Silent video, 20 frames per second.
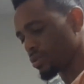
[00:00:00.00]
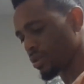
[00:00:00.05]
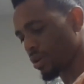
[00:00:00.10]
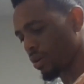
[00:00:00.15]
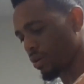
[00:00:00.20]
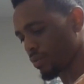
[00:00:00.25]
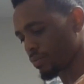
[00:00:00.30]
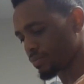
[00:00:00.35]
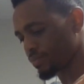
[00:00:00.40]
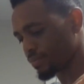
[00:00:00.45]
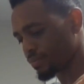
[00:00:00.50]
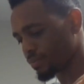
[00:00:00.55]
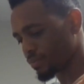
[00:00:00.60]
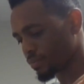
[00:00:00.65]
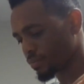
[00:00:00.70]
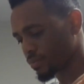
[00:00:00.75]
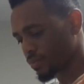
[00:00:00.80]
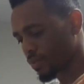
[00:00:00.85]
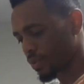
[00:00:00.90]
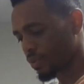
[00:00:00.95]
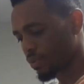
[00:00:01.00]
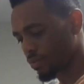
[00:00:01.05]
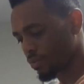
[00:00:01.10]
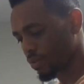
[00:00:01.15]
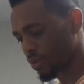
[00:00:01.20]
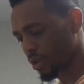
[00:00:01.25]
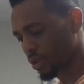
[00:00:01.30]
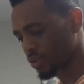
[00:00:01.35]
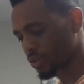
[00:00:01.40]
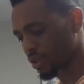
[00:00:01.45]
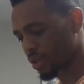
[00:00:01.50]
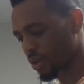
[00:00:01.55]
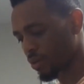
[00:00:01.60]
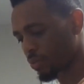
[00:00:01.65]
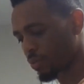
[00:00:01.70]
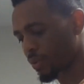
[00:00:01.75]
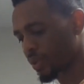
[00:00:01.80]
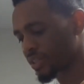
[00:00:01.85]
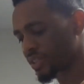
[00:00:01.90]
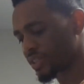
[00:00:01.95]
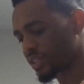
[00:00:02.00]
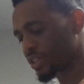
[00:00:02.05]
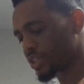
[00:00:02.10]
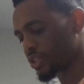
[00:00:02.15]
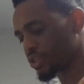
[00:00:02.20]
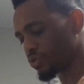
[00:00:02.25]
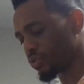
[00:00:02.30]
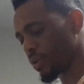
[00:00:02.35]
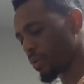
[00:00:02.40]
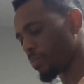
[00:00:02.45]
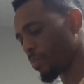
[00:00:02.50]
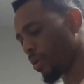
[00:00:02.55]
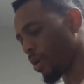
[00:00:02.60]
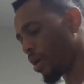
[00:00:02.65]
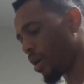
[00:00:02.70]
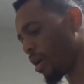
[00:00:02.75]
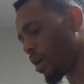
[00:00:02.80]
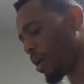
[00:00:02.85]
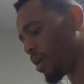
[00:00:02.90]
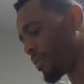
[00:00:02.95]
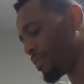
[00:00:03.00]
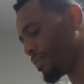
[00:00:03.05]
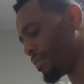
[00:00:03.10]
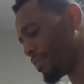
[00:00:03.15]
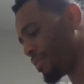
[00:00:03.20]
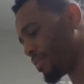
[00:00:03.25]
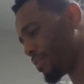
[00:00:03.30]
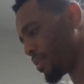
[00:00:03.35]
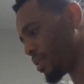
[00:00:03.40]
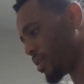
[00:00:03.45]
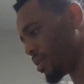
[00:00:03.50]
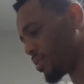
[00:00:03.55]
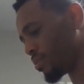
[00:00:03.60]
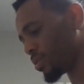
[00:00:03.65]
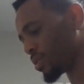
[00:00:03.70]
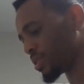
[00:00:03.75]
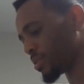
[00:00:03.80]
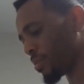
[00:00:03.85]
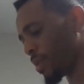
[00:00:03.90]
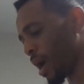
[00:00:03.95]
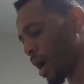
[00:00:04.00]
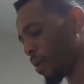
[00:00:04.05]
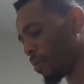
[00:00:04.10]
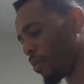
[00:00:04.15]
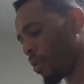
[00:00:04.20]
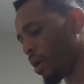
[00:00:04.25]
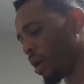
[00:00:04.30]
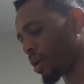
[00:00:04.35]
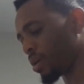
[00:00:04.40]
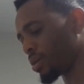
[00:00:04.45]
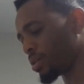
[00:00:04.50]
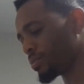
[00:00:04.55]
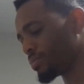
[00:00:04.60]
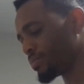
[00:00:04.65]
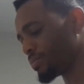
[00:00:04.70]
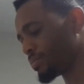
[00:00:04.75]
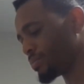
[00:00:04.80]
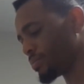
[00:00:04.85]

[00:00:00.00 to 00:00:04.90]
So we're also gonna rinse these shrimp off with some hot water.